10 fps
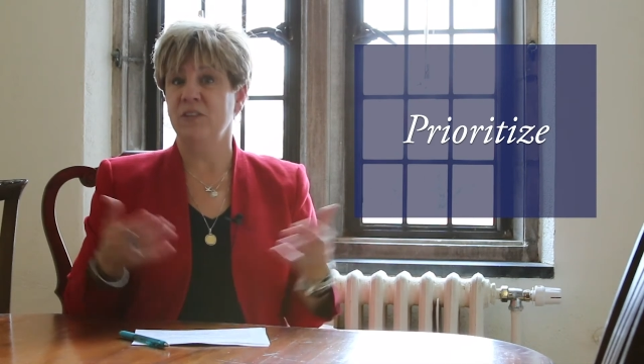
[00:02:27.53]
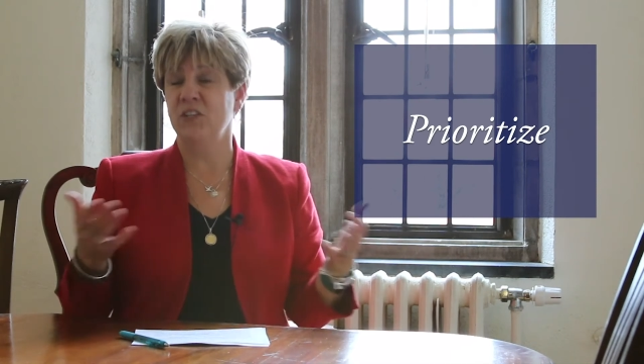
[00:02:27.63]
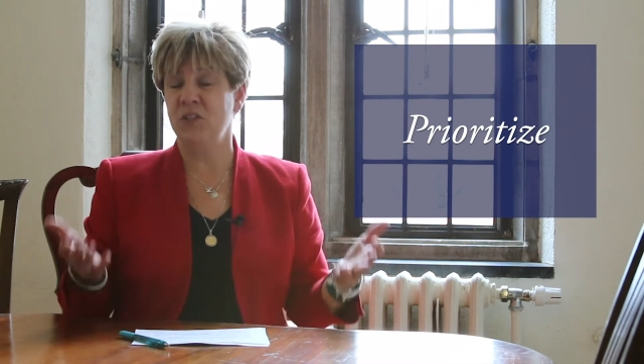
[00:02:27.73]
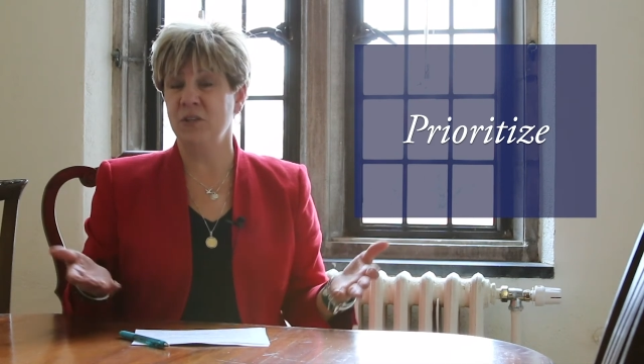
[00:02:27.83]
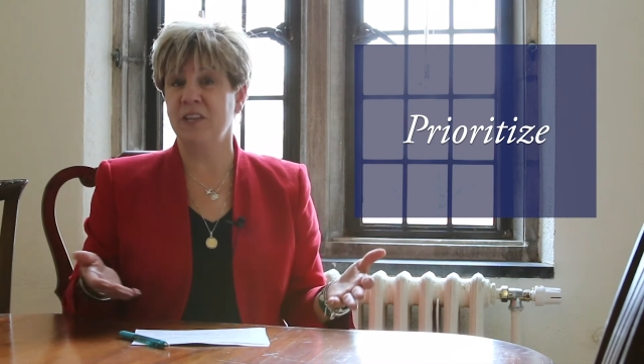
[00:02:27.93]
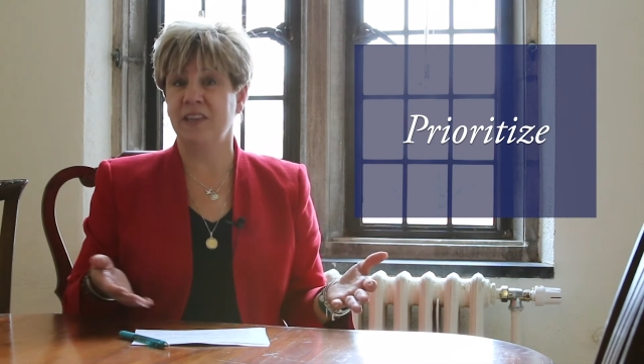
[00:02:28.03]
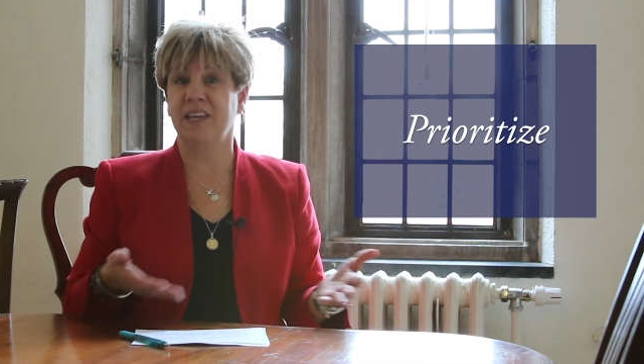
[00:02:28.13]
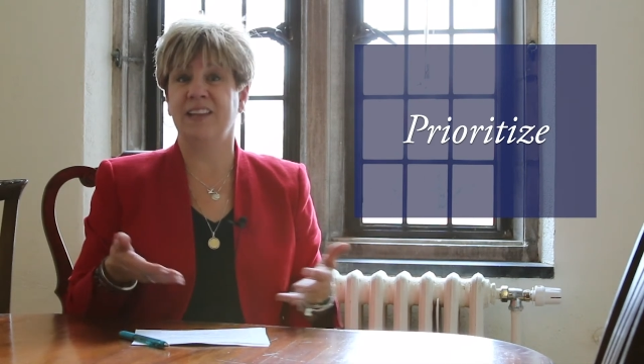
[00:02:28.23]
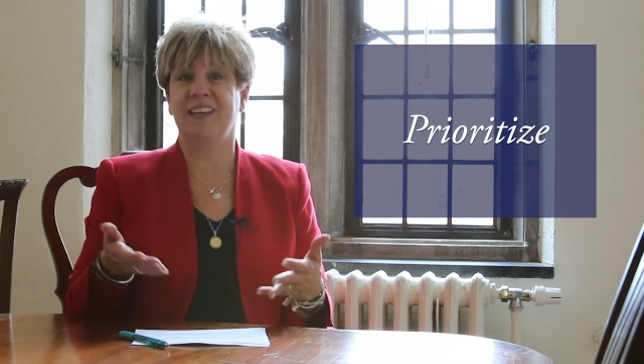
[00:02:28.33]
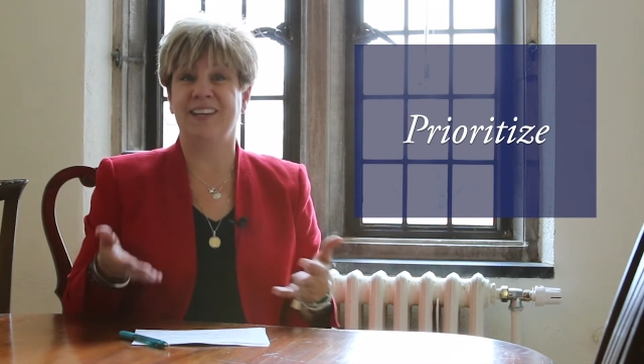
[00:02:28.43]
to do the
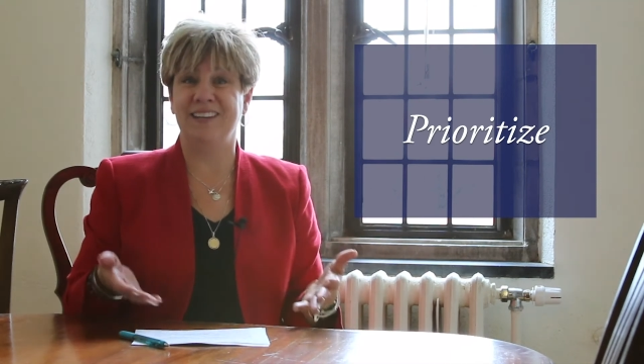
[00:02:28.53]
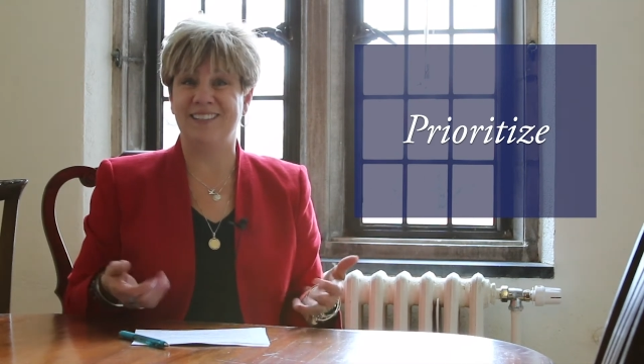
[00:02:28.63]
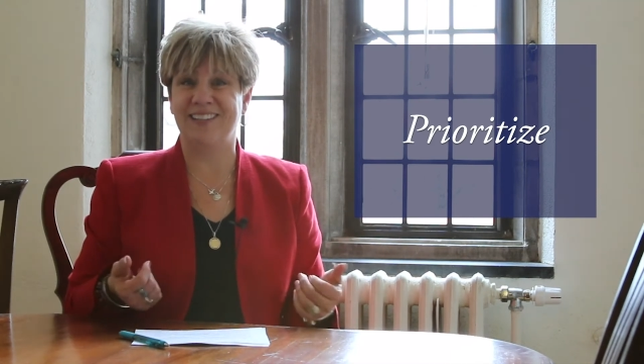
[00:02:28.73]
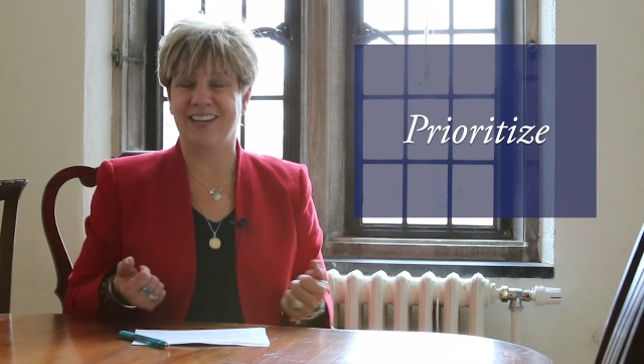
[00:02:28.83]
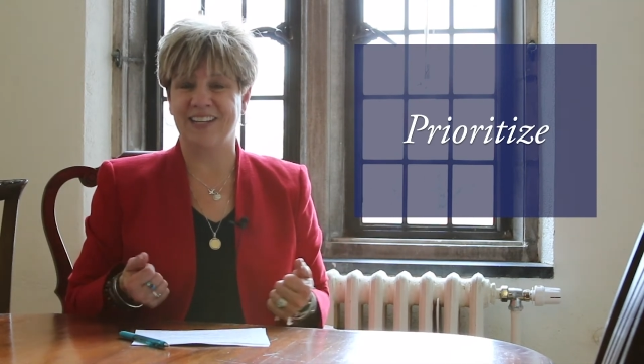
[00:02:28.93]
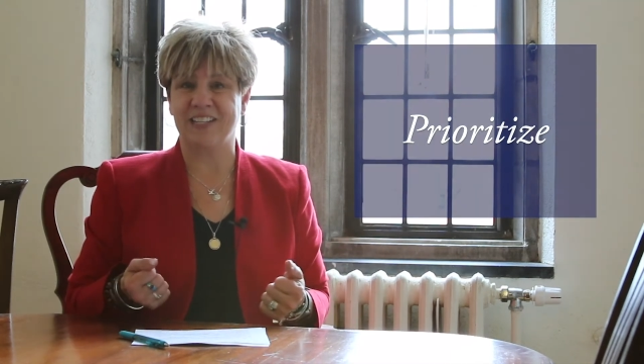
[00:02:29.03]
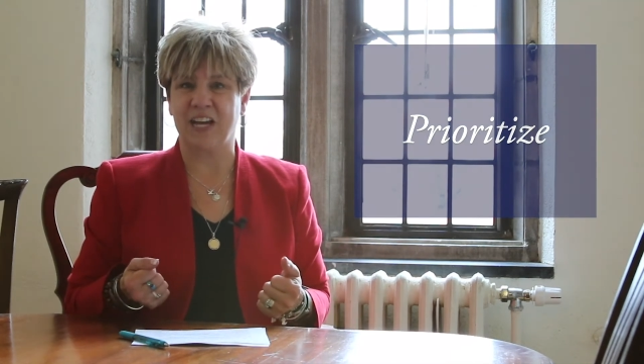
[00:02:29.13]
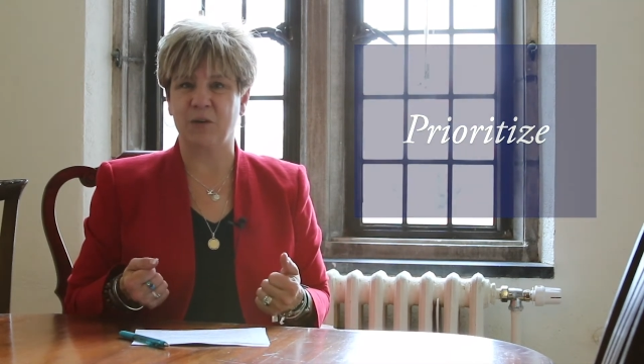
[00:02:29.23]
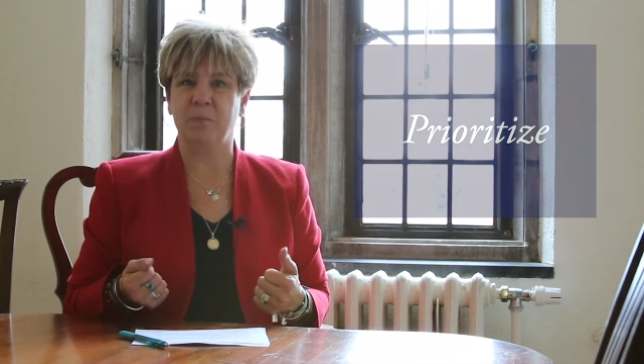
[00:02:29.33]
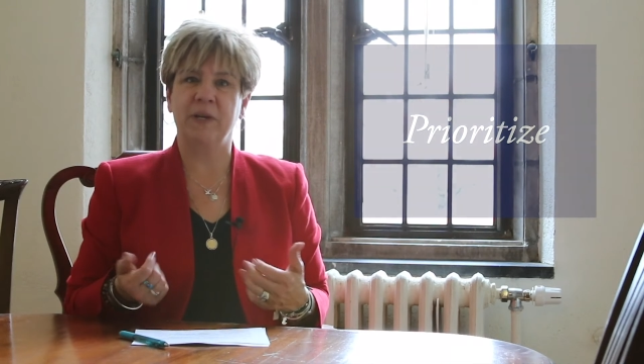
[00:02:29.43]
thing that needs to get
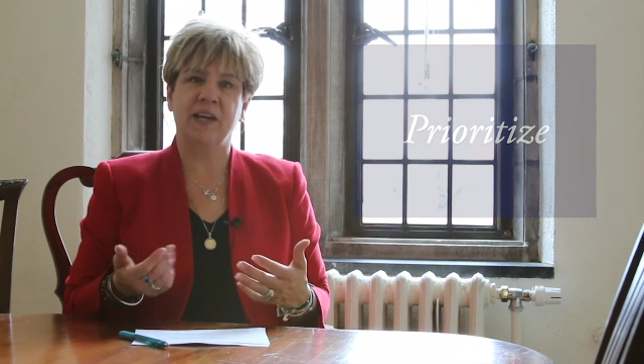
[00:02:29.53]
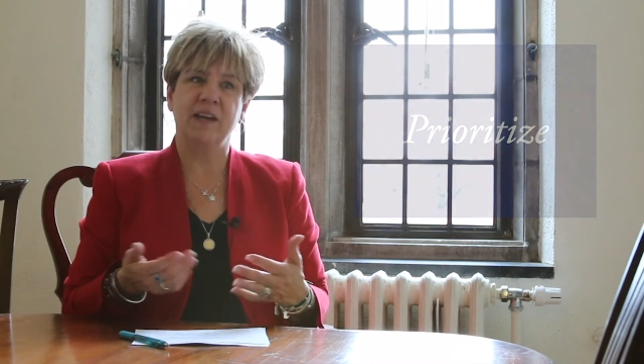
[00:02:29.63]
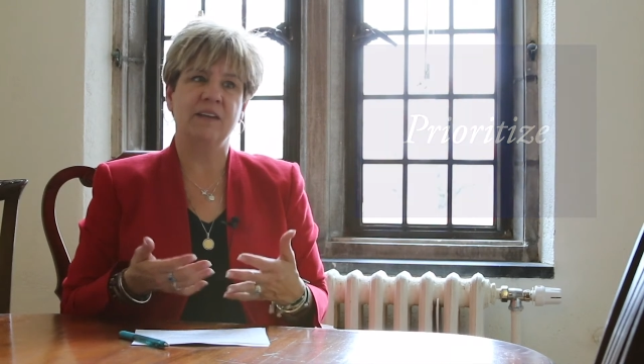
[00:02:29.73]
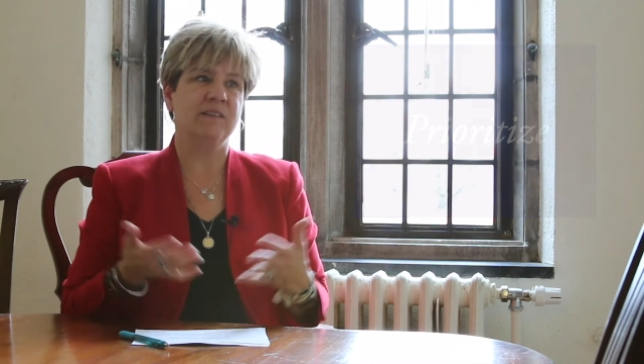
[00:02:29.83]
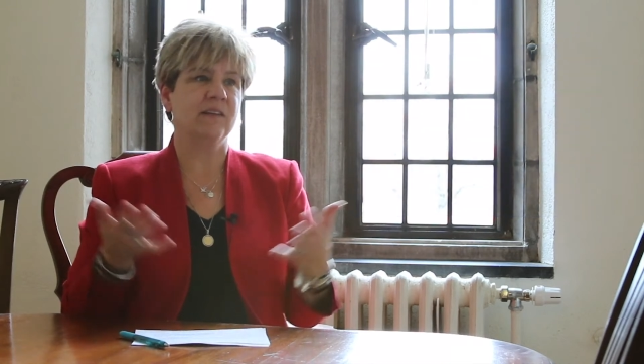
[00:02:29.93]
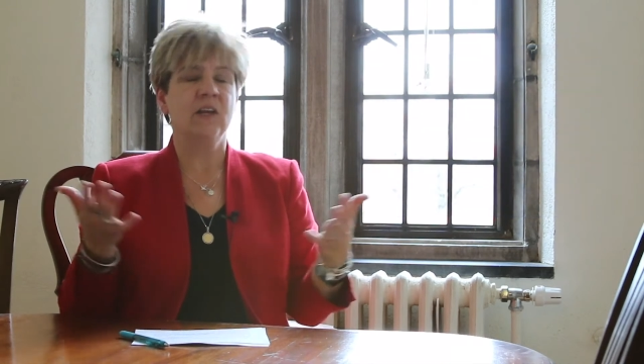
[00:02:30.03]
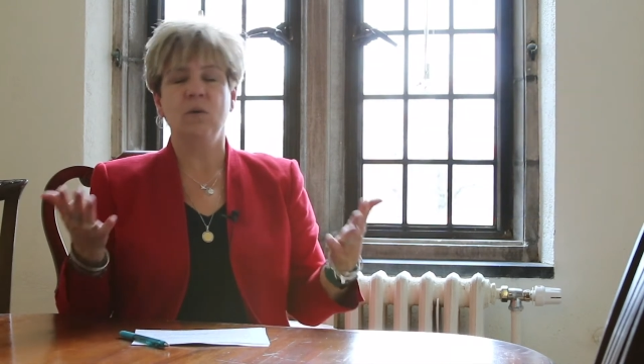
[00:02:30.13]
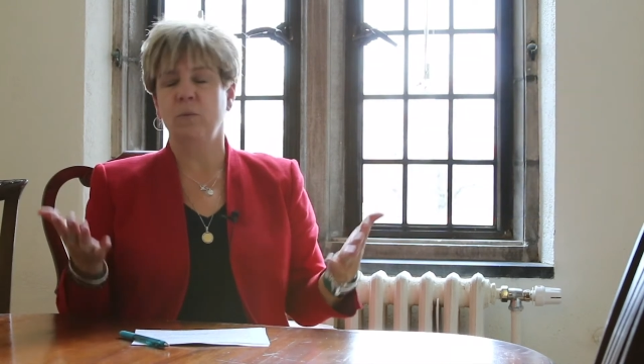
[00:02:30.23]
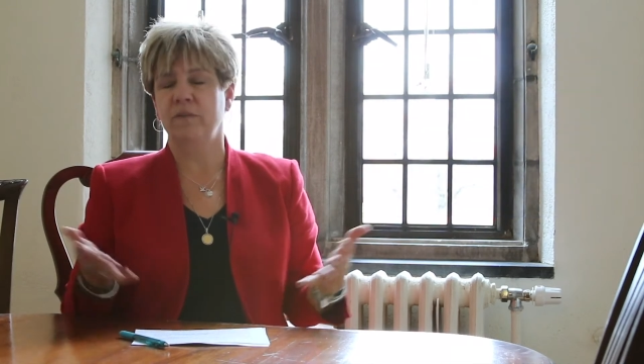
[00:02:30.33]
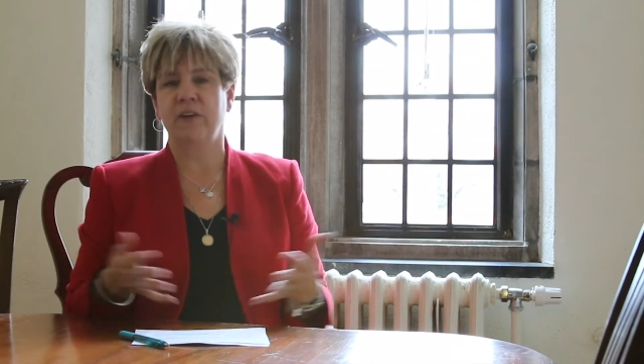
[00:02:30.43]
done because
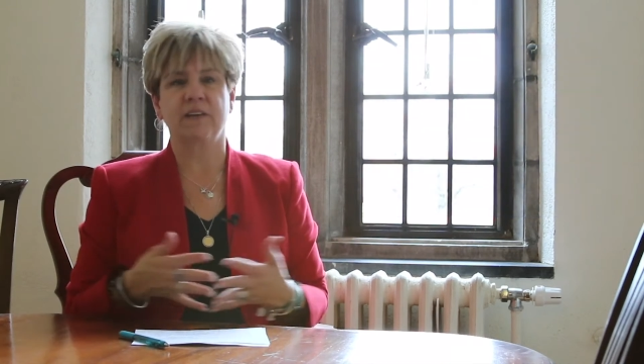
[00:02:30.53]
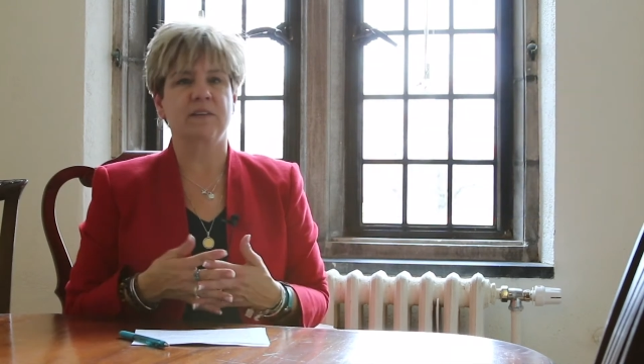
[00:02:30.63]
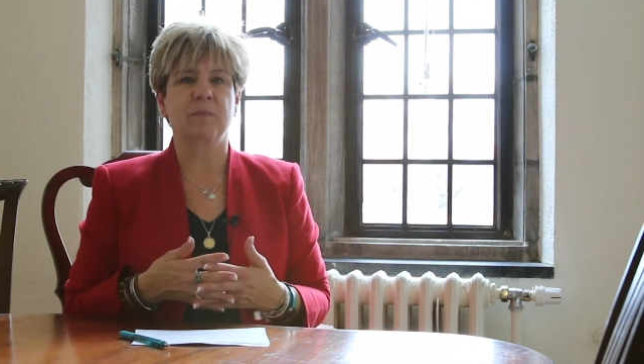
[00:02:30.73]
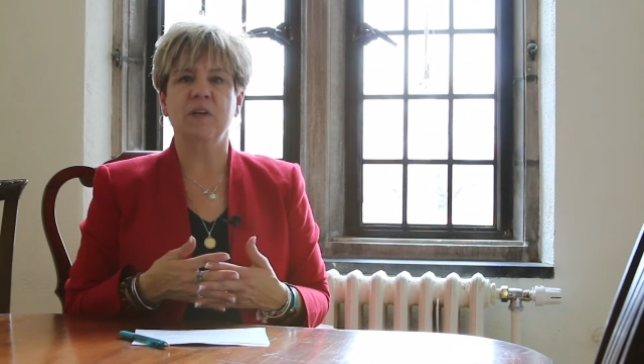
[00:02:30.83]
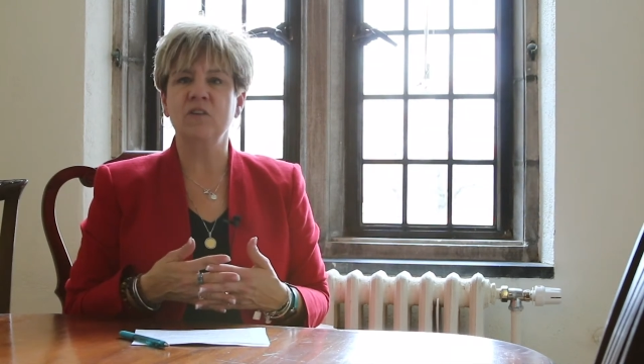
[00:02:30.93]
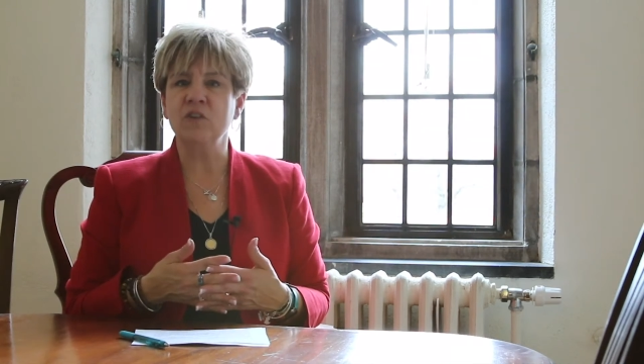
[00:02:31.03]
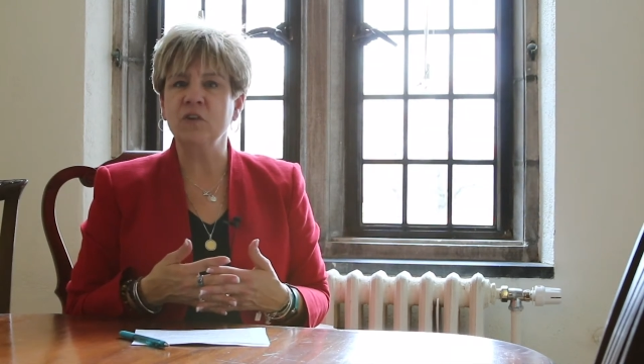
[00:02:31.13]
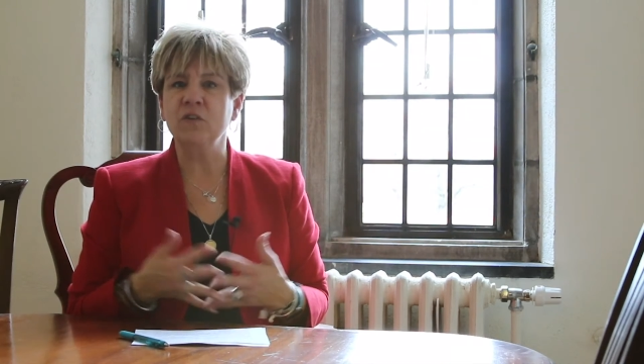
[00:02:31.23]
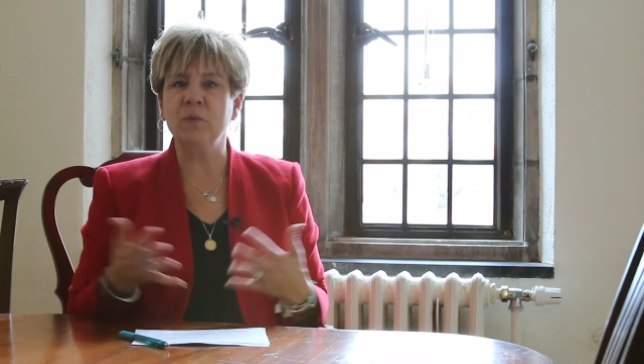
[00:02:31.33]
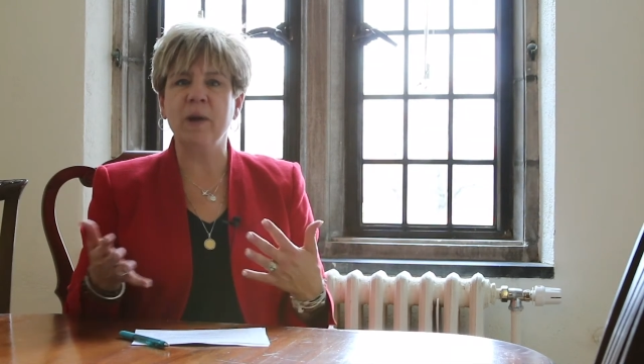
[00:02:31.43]
we've got some
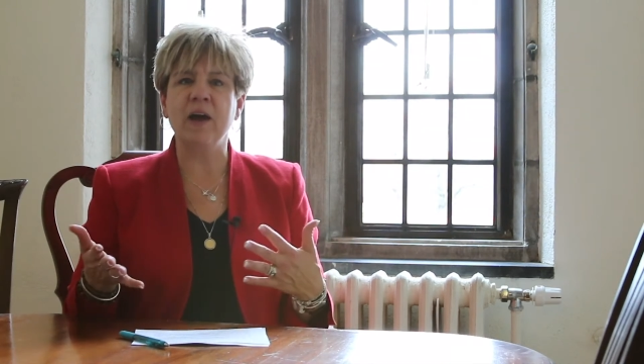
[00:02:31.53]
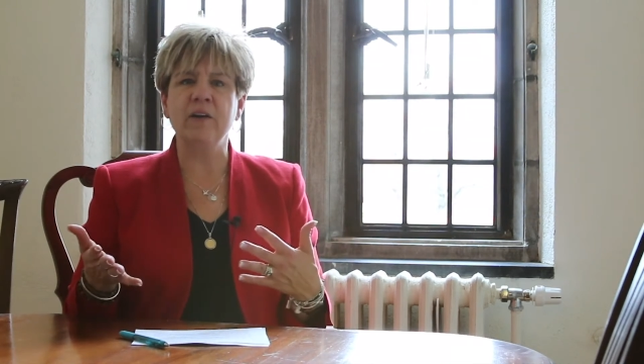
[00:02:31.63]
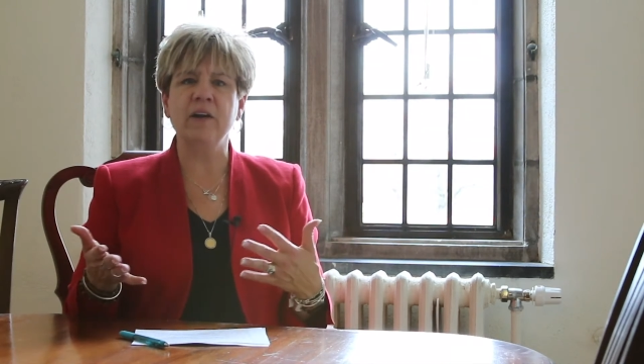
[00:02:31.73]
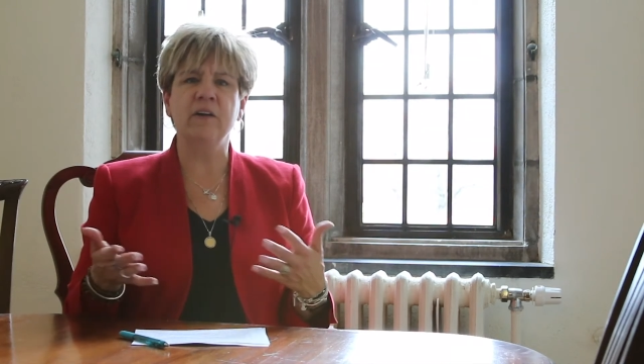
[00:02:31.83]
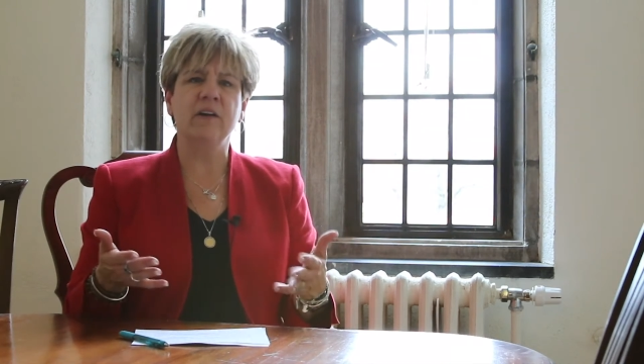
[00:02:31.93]
concerns about it,